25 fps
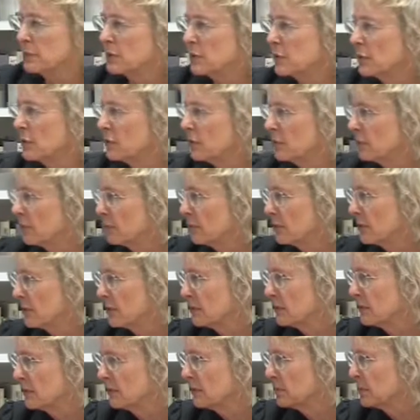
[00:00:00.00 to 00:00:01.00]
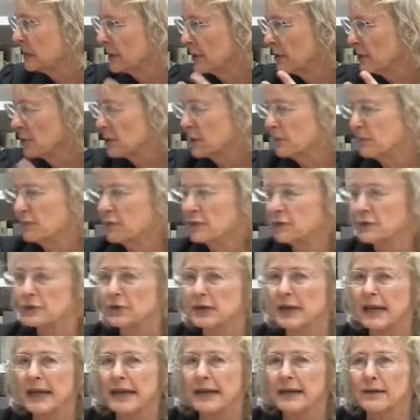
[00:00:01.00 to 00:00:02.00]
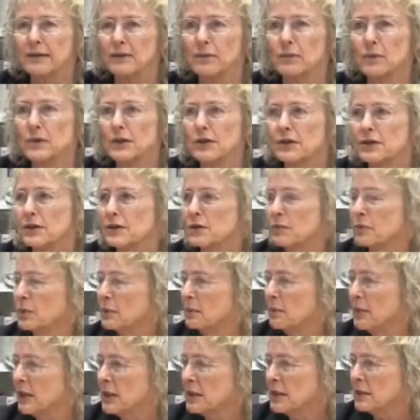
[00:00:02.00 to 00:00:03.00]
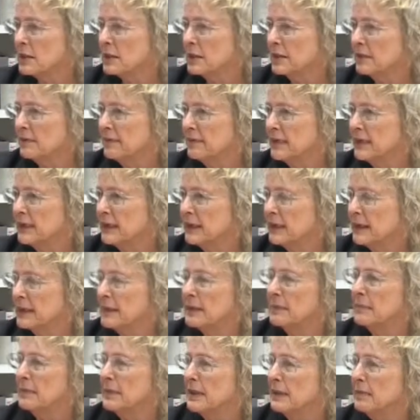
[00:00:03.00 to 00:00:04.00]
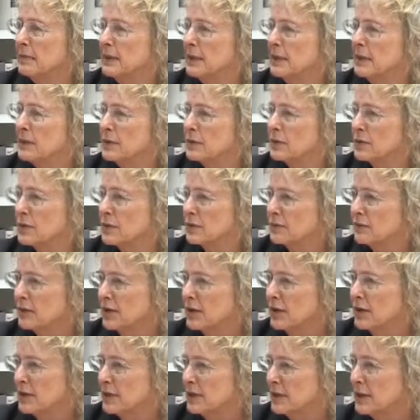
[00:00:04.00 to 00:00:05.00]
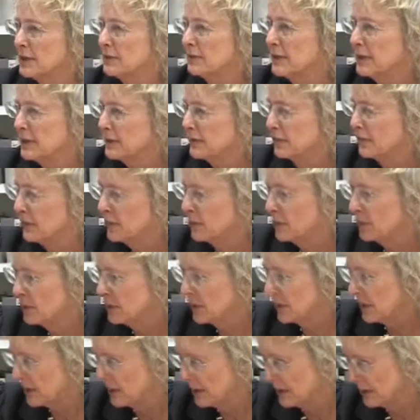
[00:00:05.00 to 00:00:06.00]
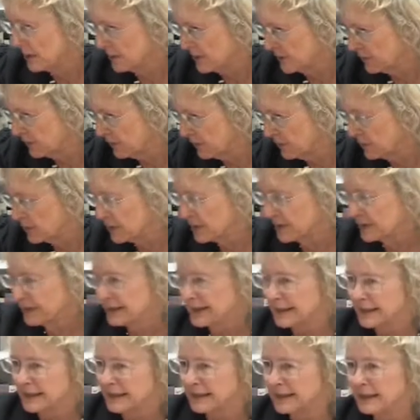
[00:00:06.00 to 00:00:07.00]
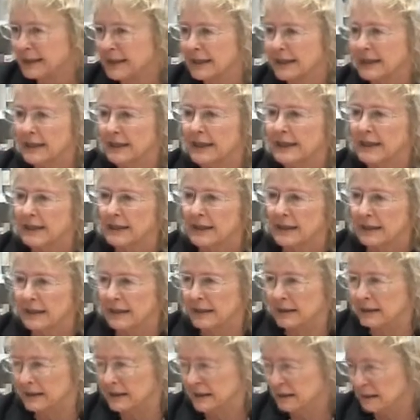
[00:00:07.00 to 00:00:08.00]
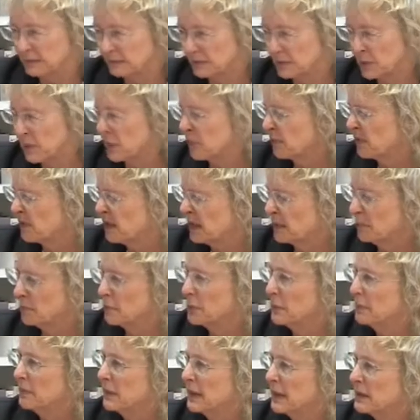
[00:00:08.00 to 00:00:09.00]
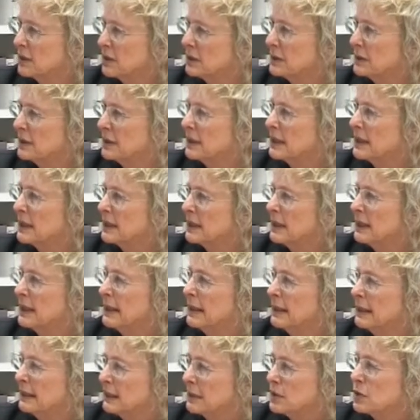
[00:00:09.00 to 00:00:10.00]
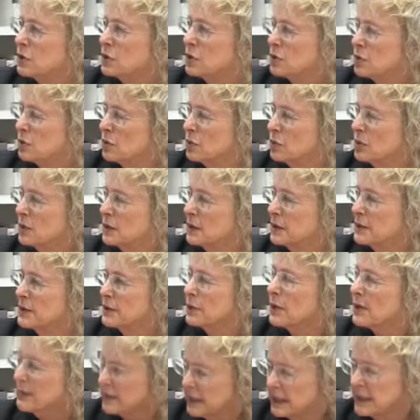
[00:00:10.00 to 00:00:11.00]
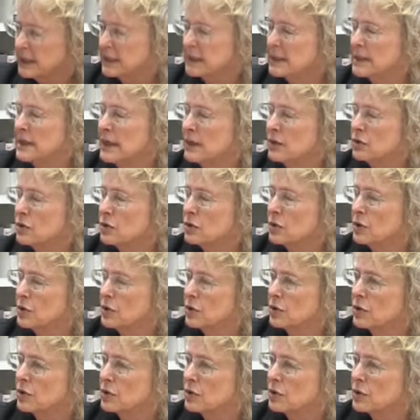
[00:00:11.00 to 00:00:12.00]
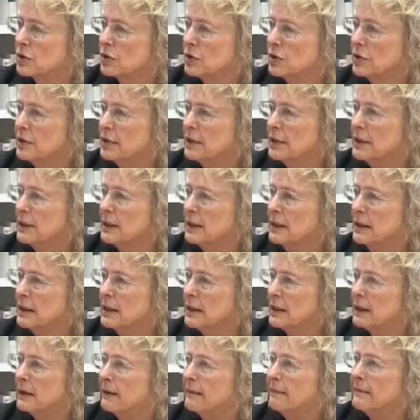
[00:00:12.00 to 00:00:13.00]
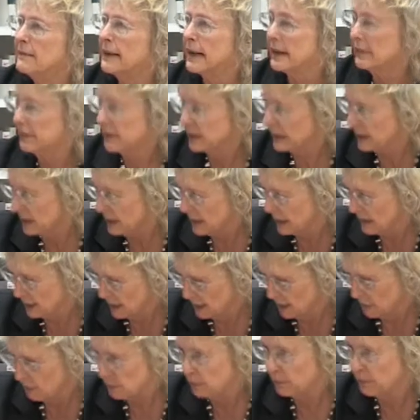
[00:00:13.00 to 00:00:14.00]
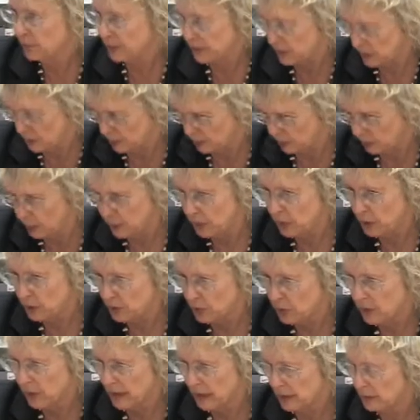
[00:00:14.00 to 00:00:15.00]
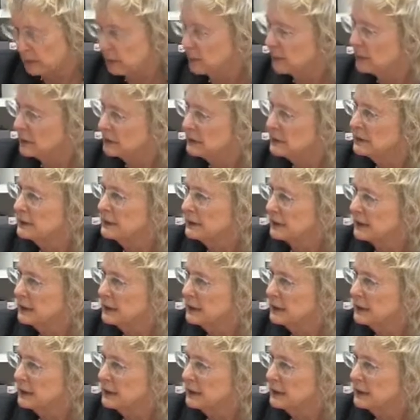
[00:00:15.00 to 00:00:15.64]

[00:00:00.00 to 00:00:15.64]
observed leadership firsthand in ways that were positive, then it may be sort of hard, even if you are sufficiently sort of temperamentally suited. So I think it's nature and nurture, and that it's pretty trainable,